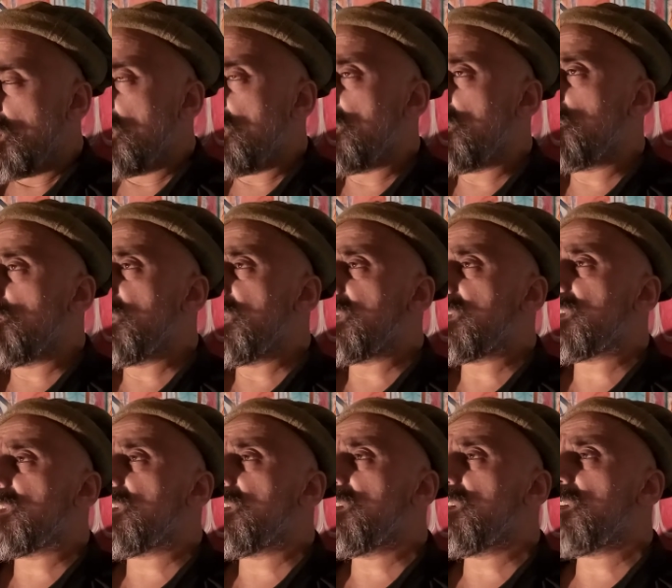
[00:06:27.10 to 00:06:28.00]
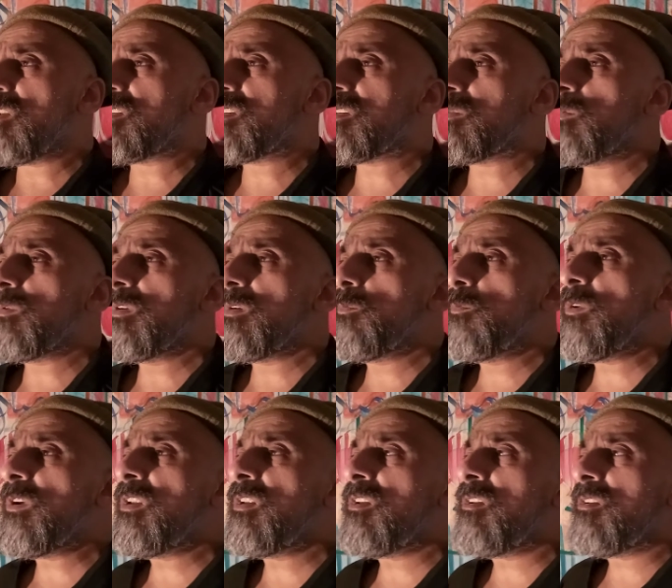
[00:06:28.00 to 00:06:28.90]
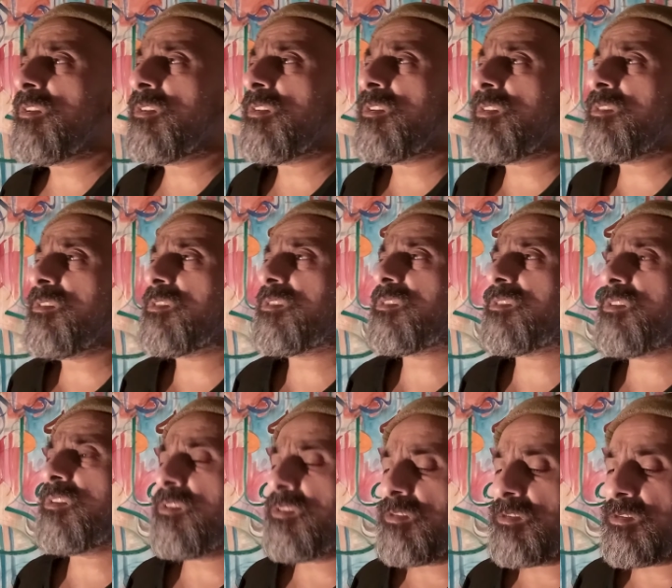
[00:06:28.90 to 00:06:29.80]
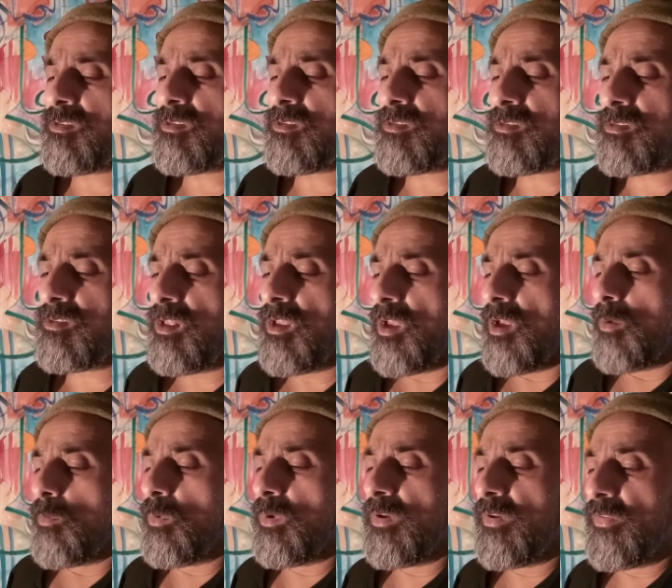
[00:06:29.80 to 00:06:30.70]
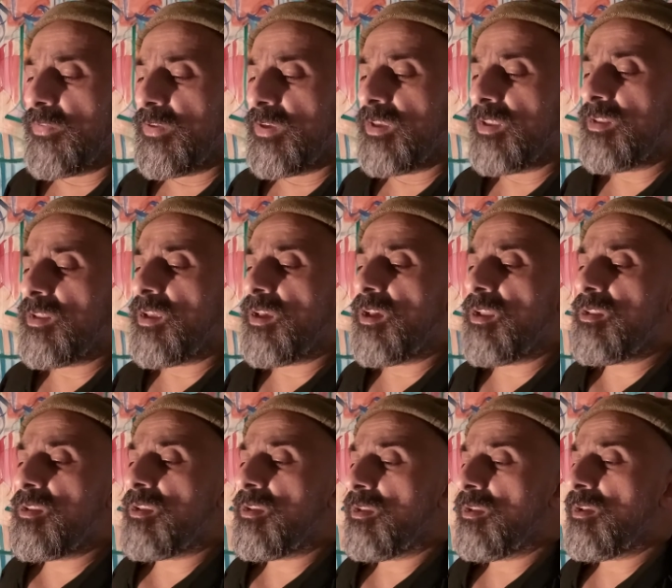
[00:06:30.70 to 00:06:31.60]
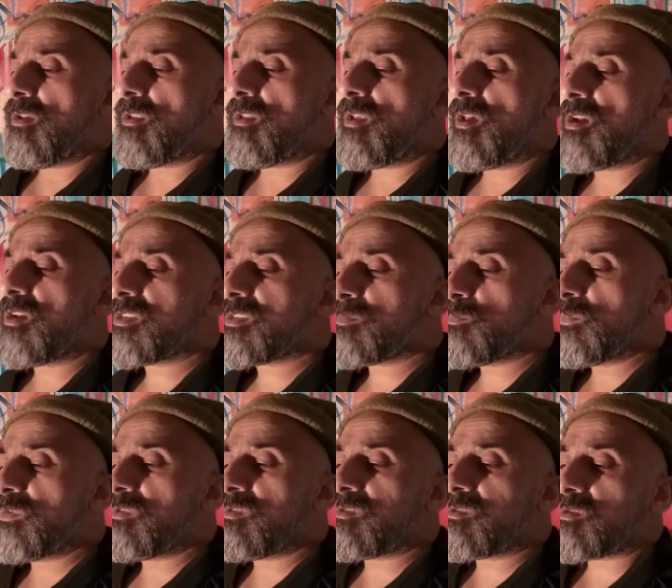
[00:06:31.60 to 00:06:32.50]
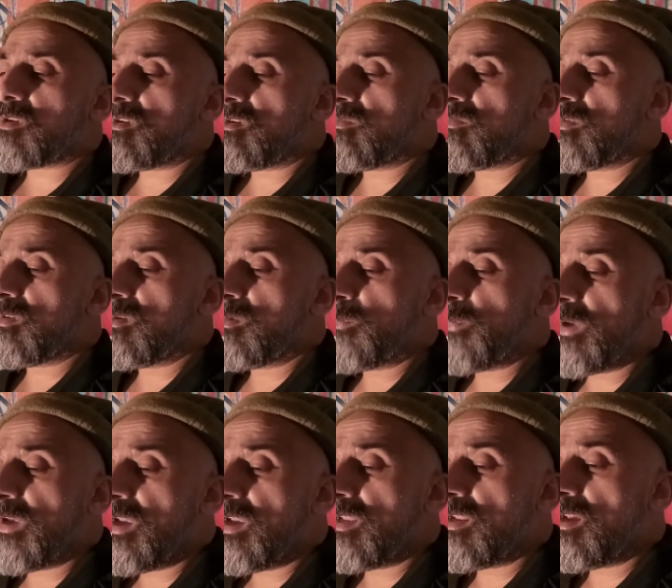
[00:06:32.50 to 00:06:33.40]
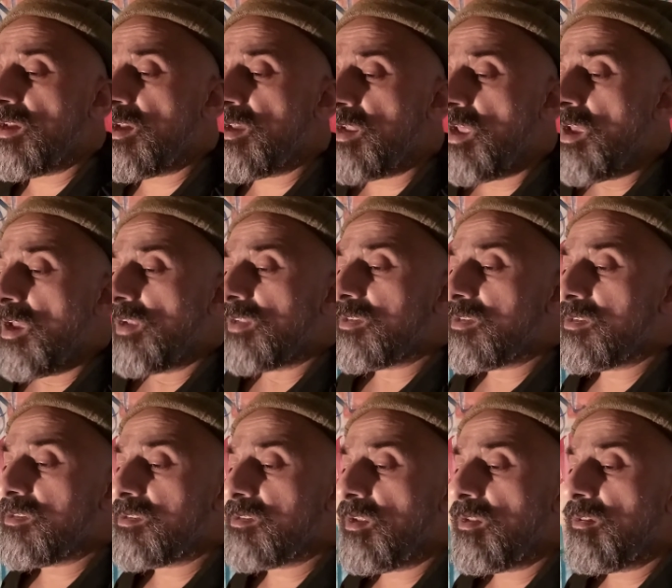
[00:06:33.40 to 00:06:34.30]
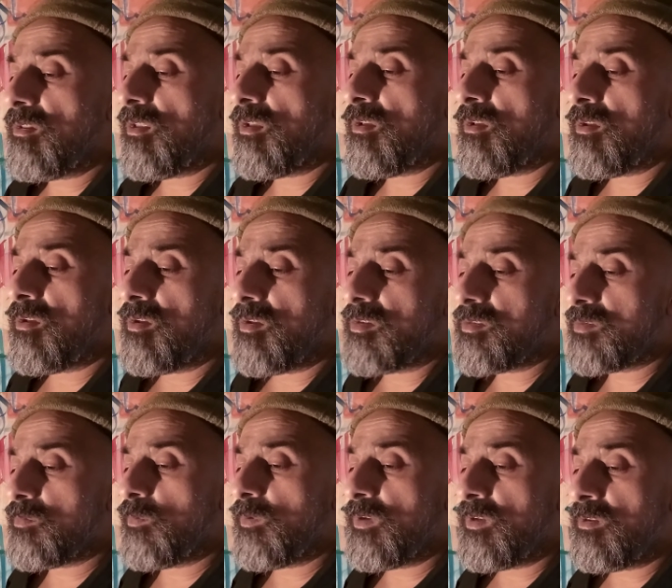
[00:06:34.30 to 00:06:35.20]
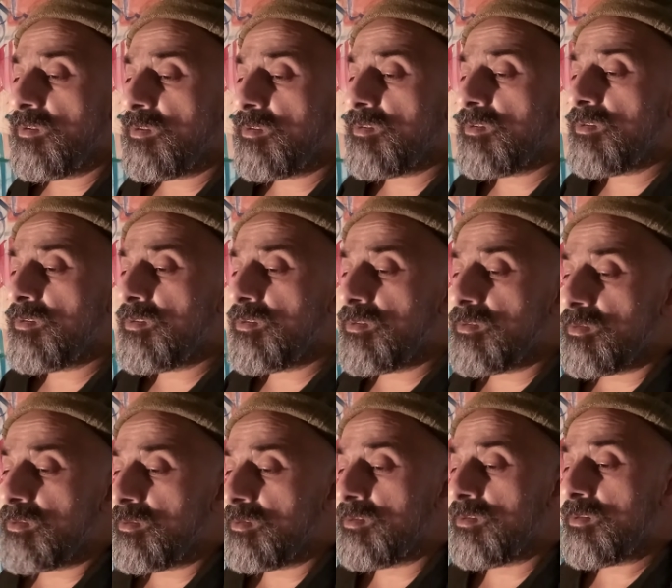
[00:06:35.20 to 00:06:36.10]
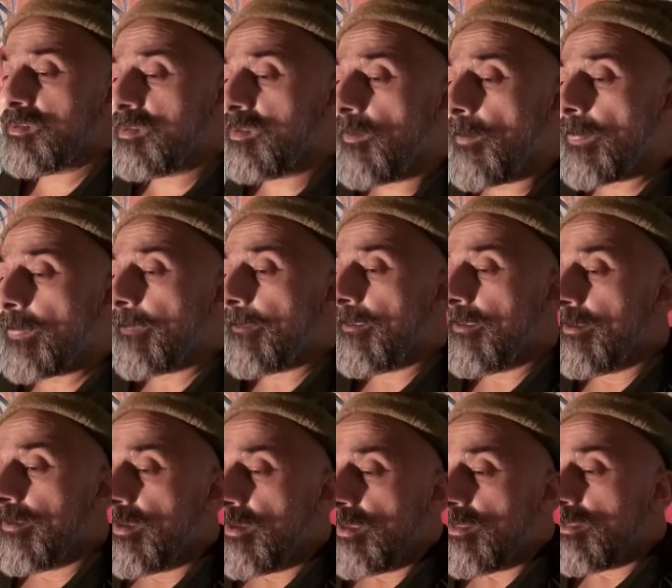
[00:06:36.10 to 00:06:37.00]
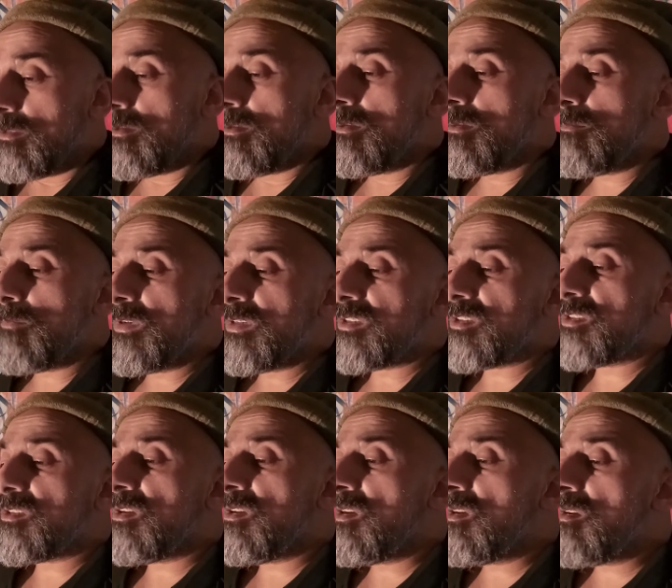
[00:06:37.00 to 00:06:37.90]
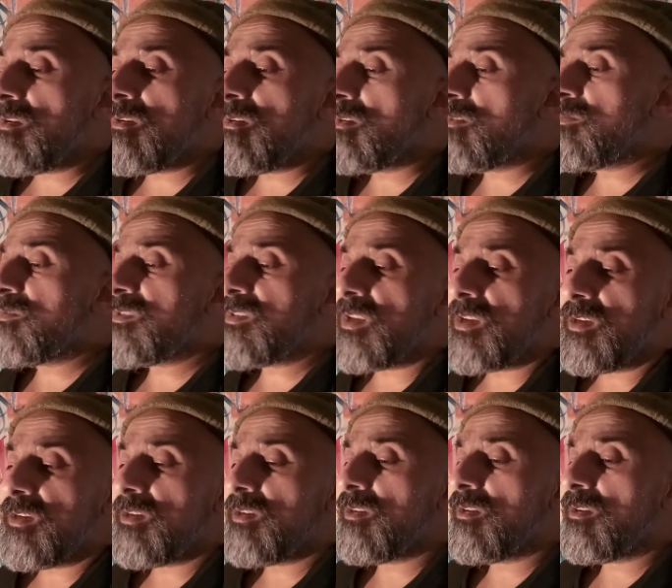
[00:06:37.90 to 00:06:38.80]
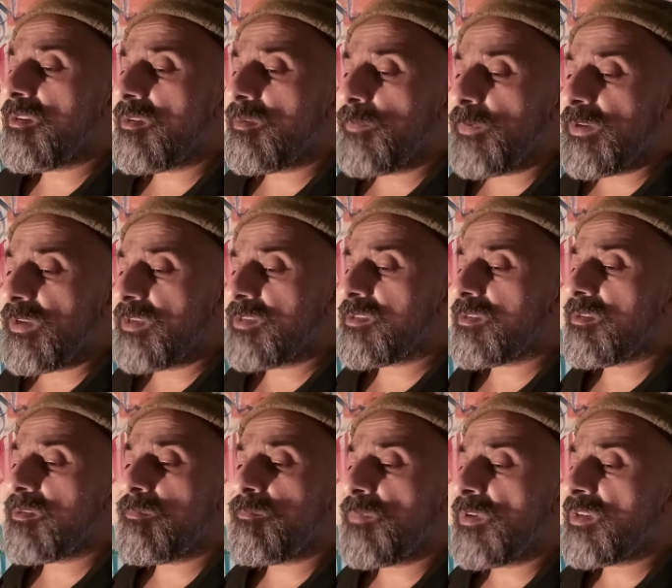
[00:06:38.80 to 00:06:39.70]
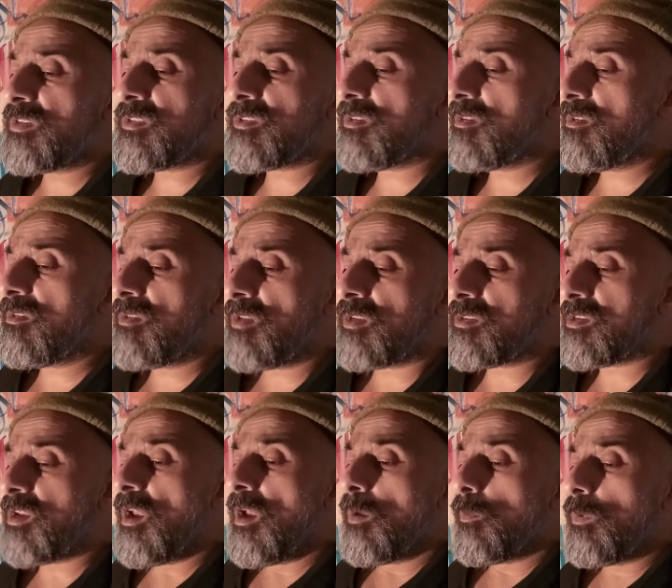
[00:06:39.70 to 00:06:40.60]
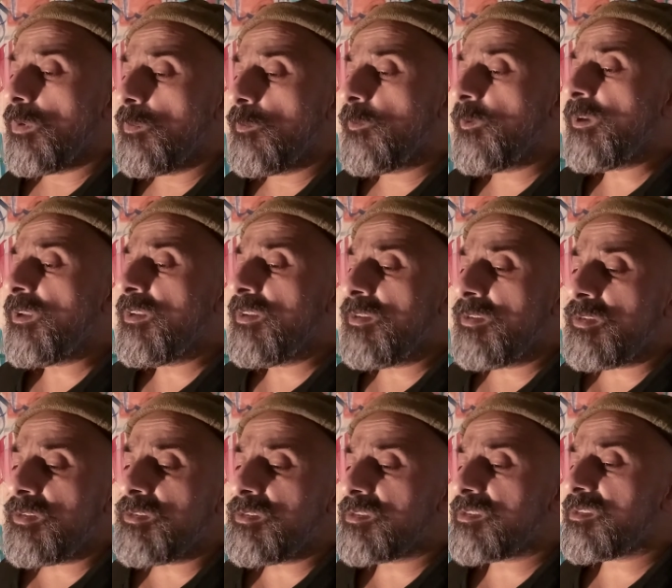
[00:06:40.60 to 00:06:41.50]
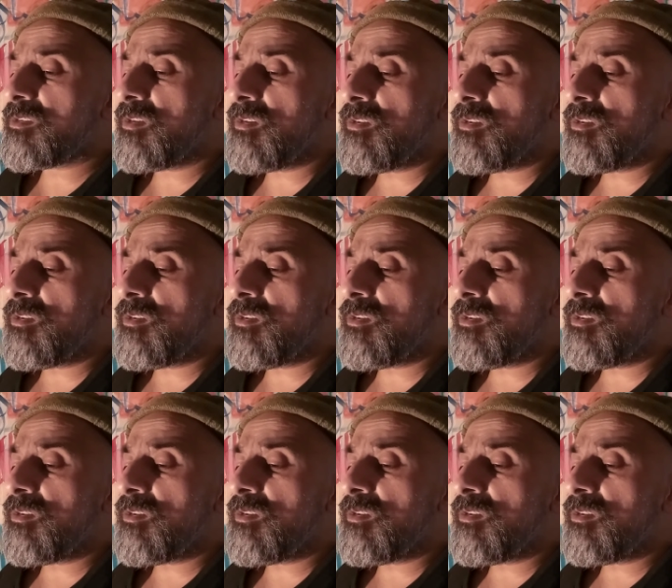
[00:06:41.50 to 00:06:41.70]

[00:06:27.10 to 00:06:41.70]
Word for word: a mission that we will instill within an enactment of a pain and tis Allah's will. The mission of Zainab is a mission that we wouldn't